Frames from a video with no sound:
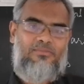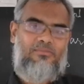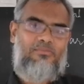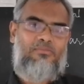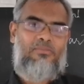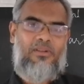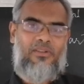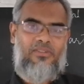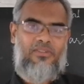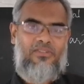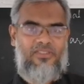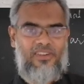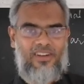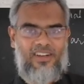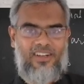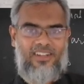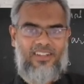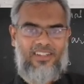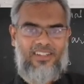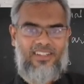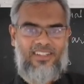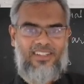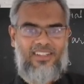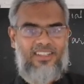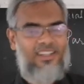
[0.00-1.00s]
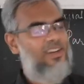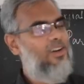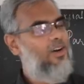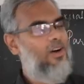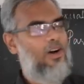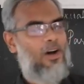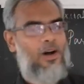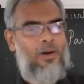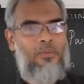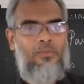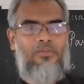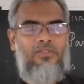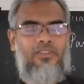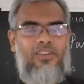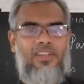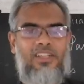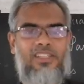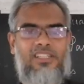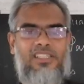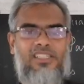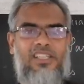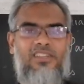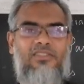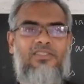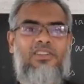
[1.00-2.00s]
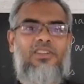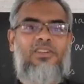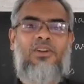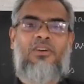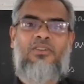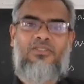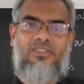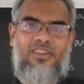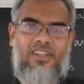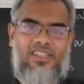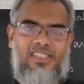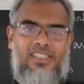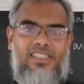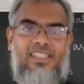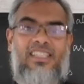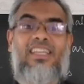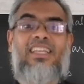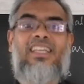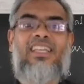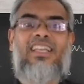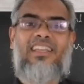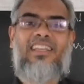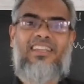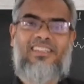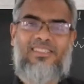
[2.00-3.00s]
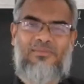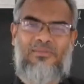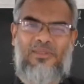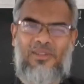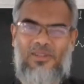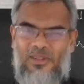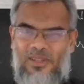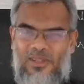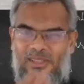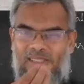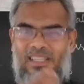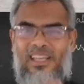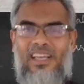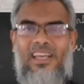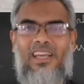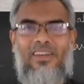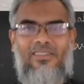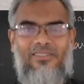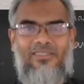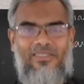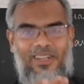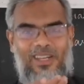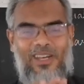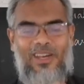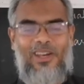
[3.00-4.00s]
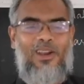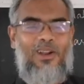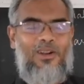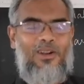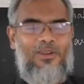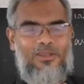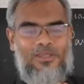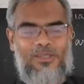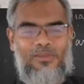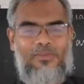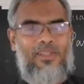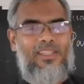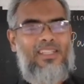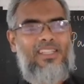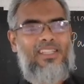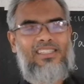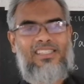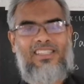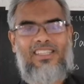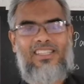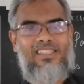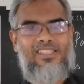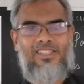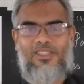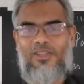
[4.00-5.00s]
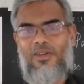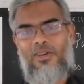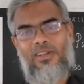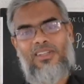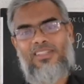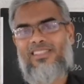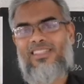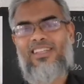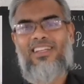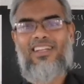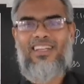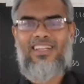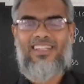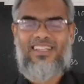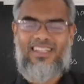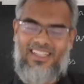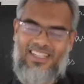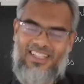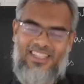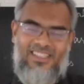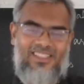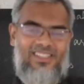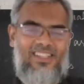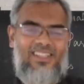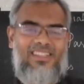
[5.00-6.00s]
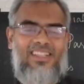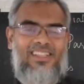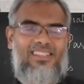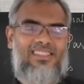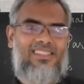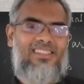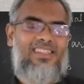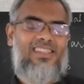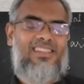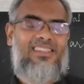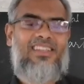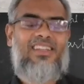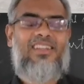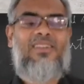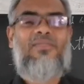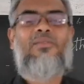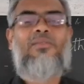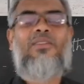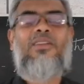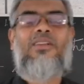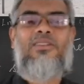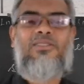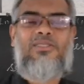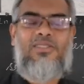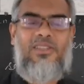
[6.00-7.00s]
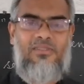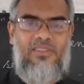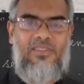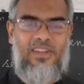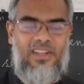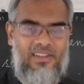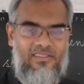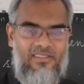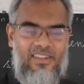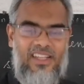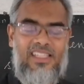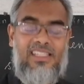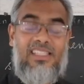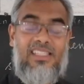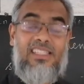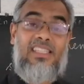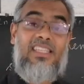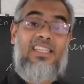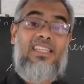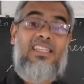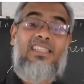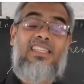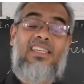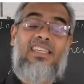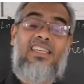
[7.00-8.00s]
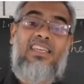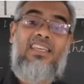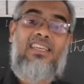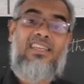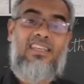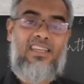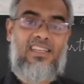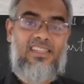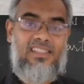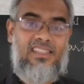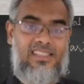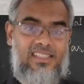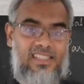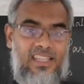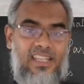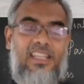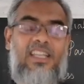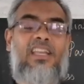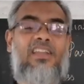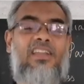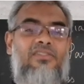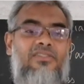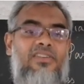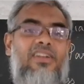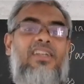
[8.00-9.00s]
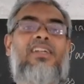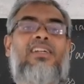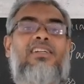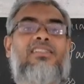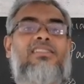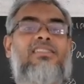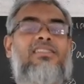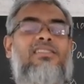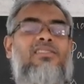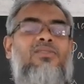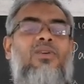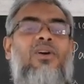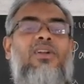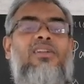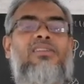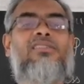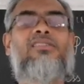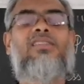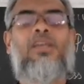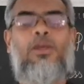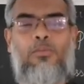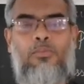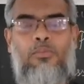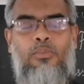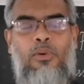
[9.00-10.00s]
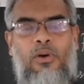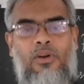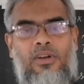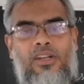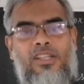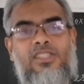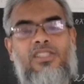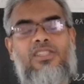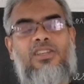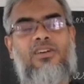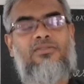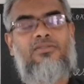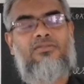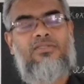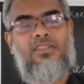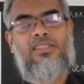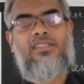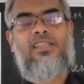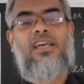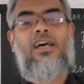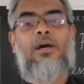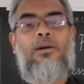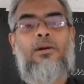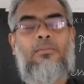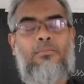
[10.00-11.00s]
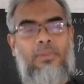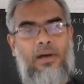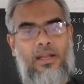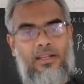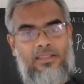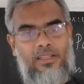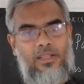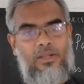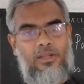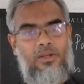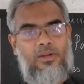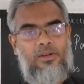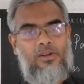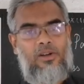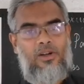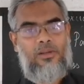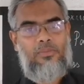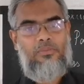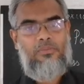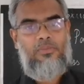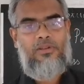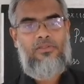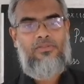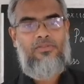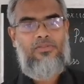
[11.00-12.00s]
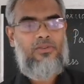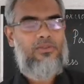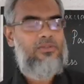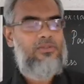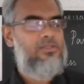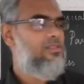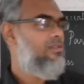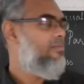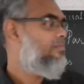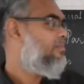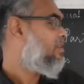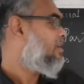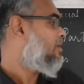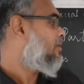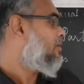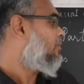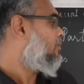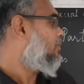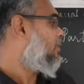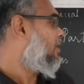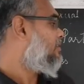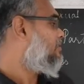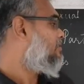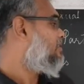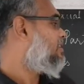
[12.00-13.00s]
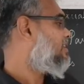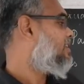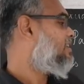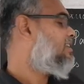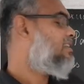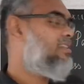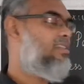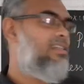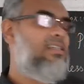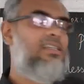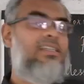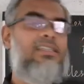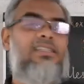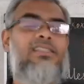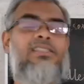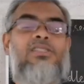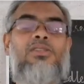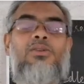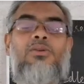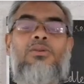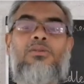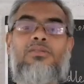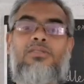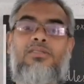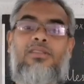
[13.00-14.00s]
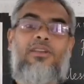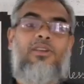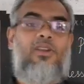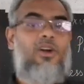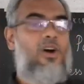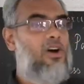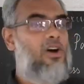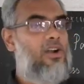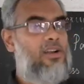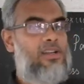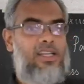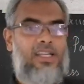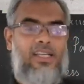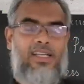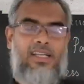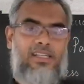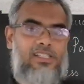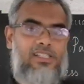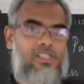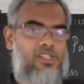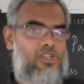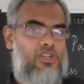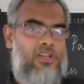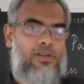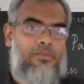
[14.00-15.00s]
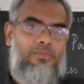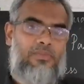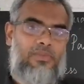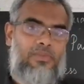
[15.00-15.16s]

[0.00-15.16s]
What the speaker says: prefer? Obviously we go for seedless, because we need not to split the seeds all, isn't it? So that's the thing. So when we see the significance, what is the importance of this parthenocarpic fruits? One thing, it is used in horticulture.